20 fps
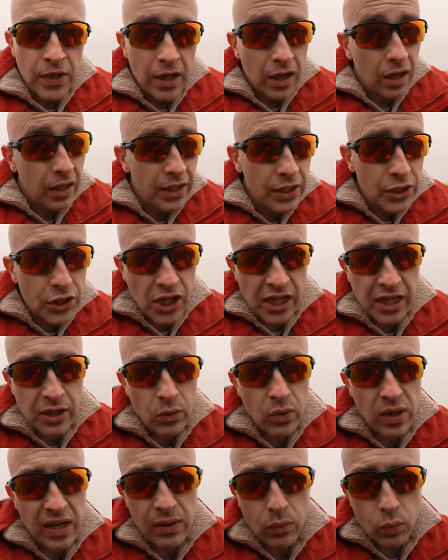I
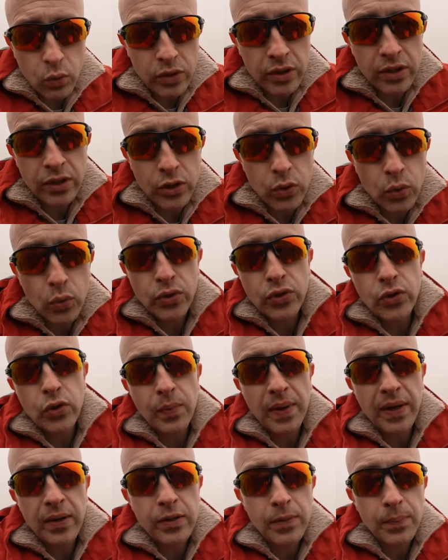genuinely wouldn't talk to you
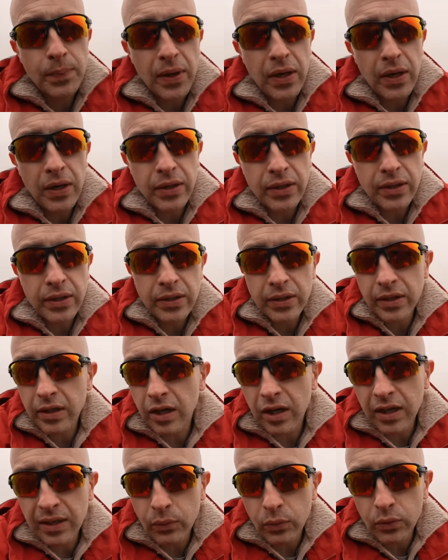about a partner that
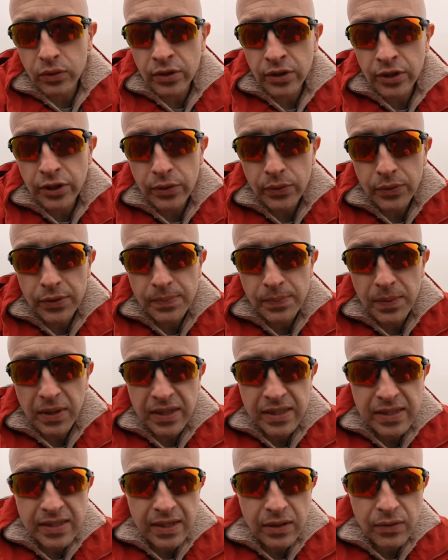I wouldn't use
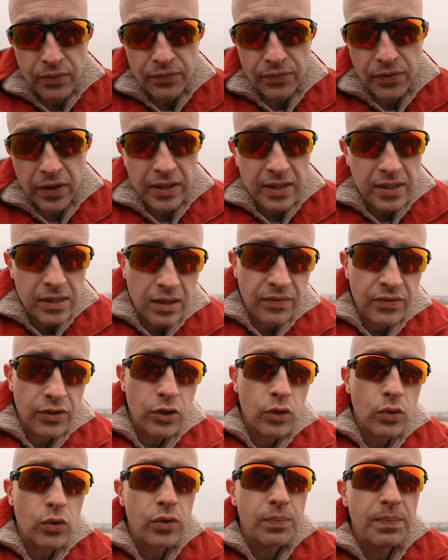myself. I discovered
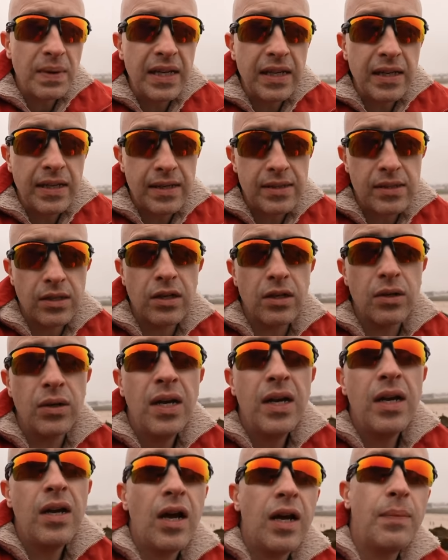Nord many years ago.
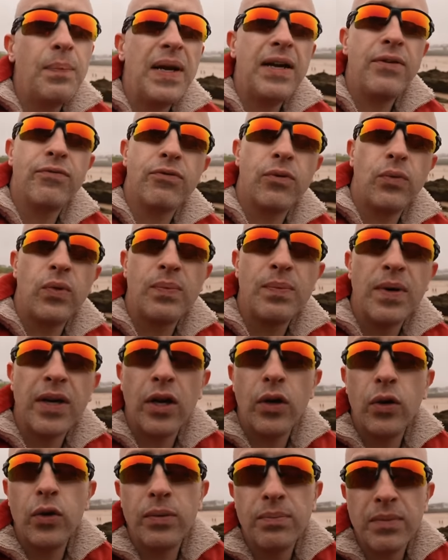I paid for it with my
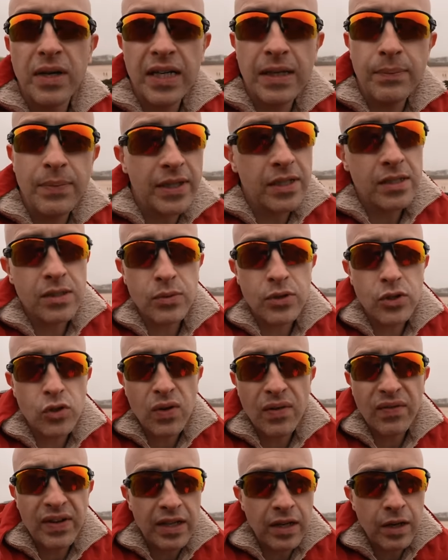own money because I was
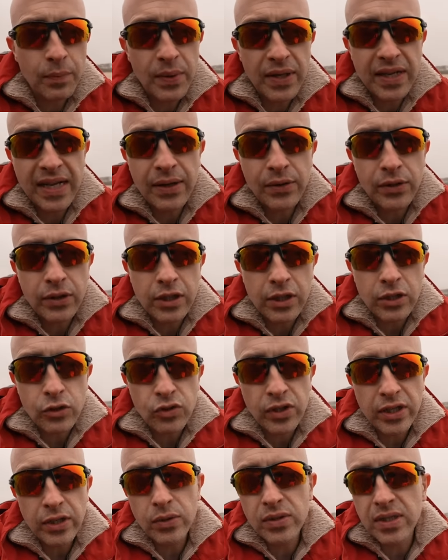traveling up and down the
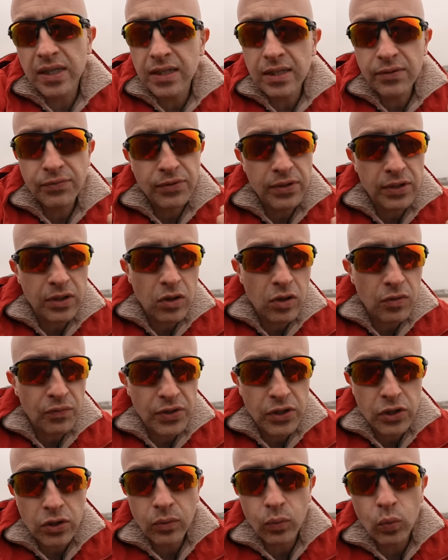country using different coffee
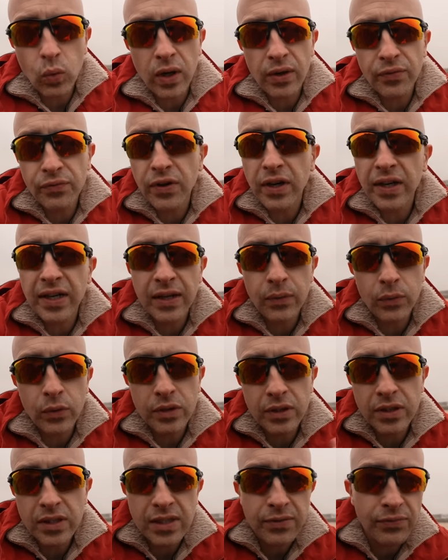shop Wi-Fi
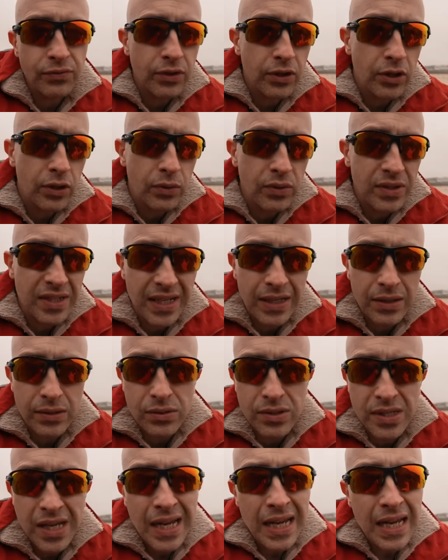networks, different
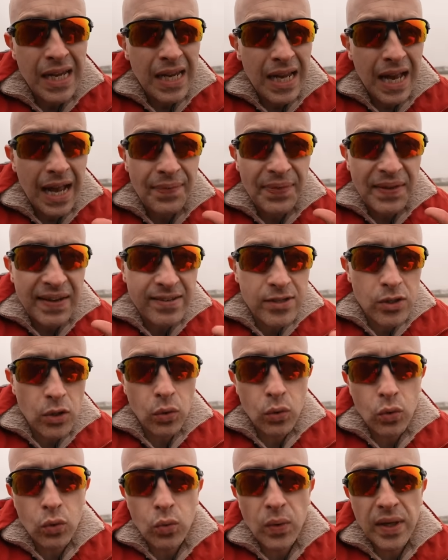hotels, and there's
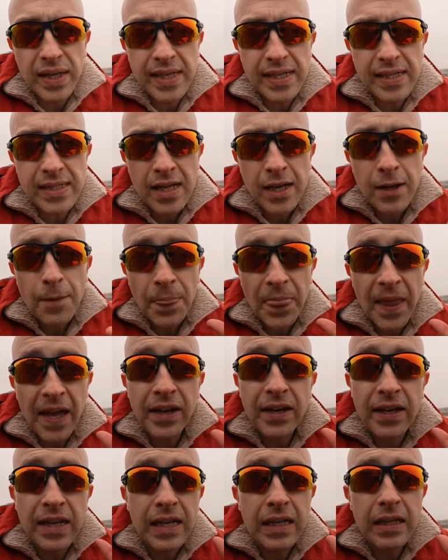always that
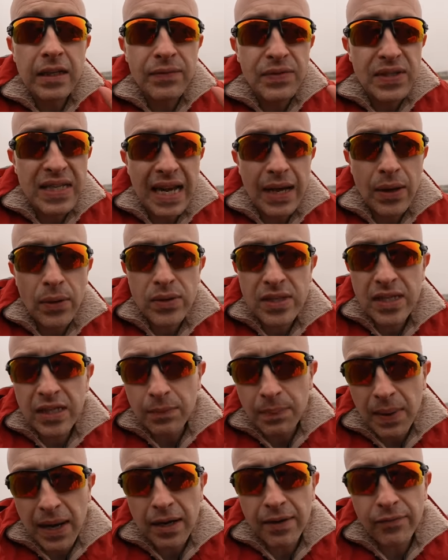niggle of doubt in the
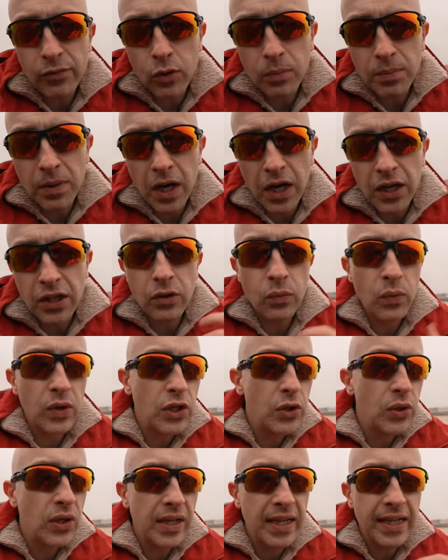back of your mind that when
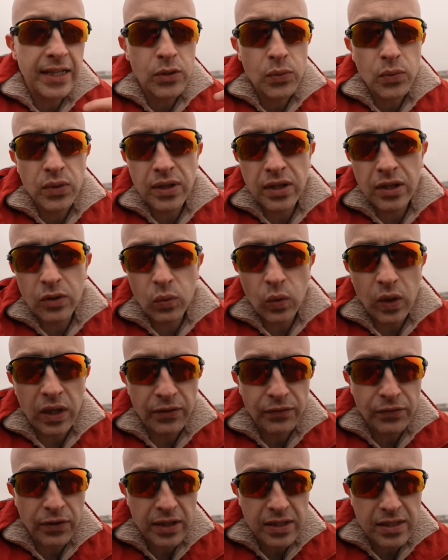you connect to another
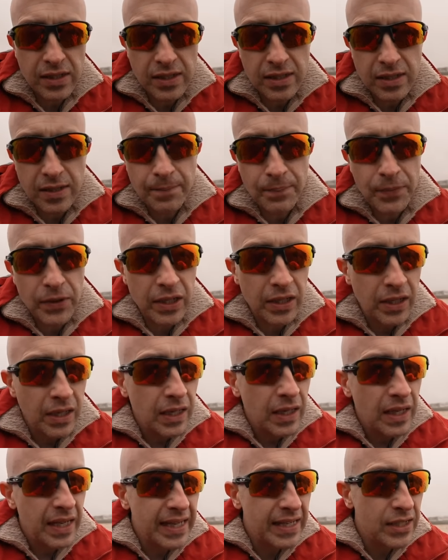Wi-Fi system that
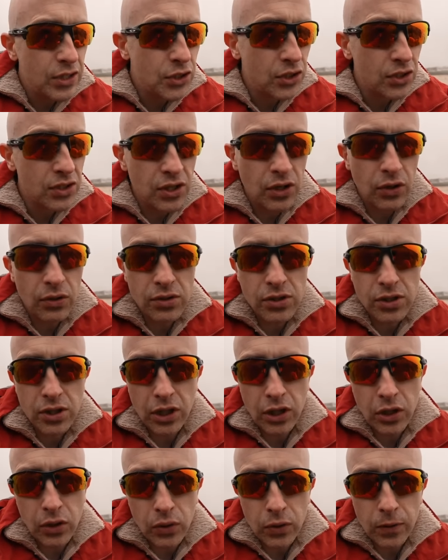it's just not
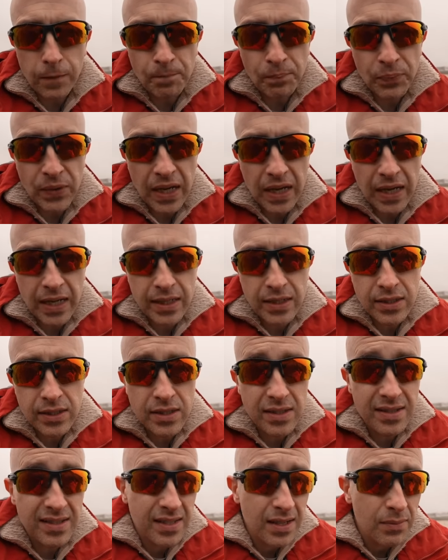secure. And
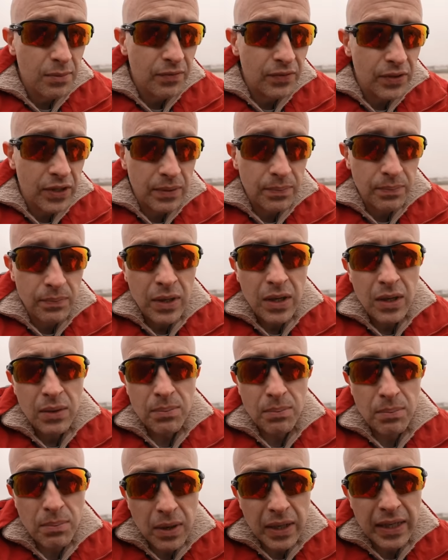some of them
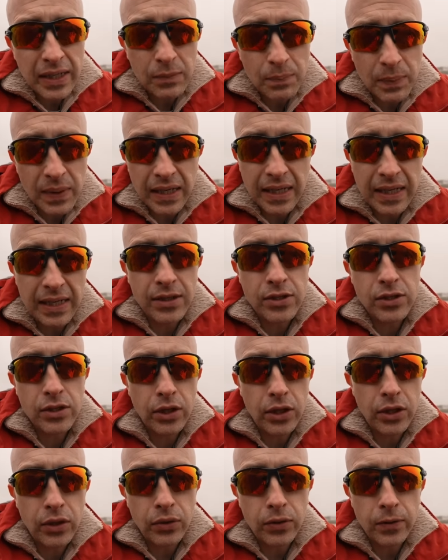might be
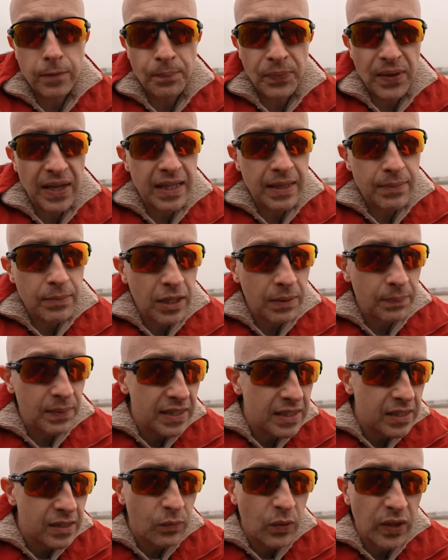insecure, and there might be
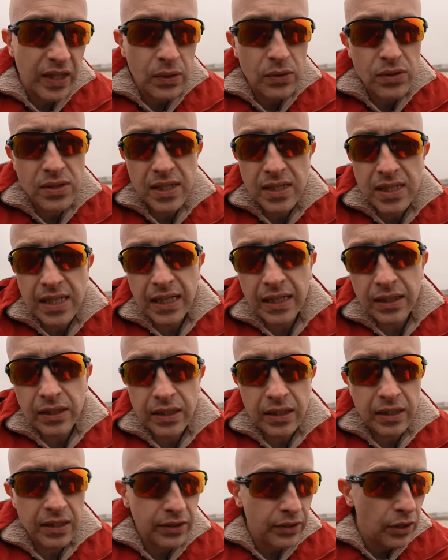someone else sitting in
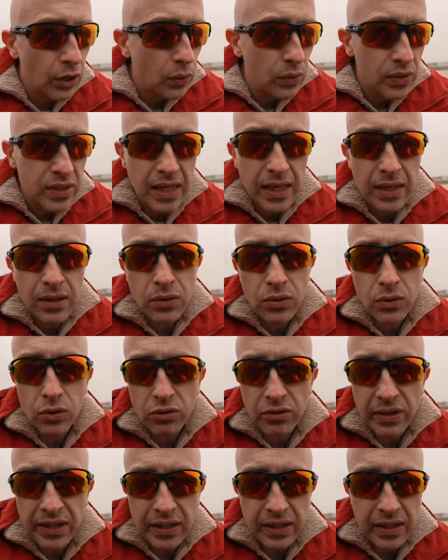the hotel
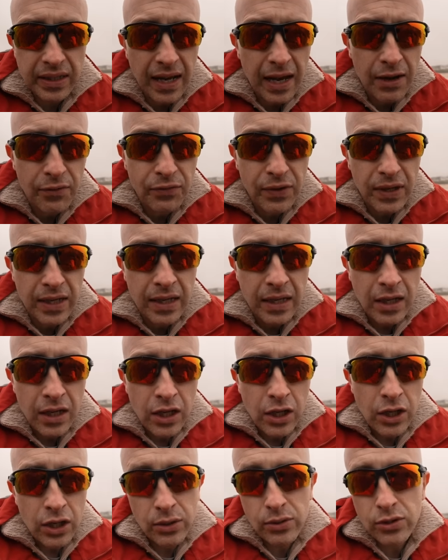or in the cafe
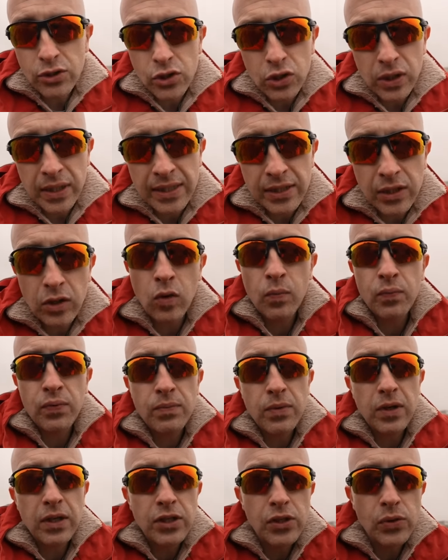who's trying to
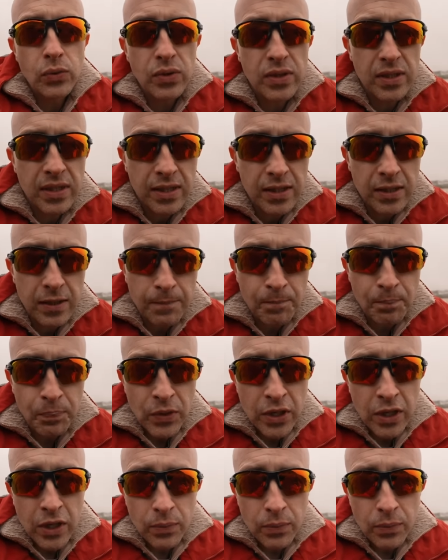compromise your system.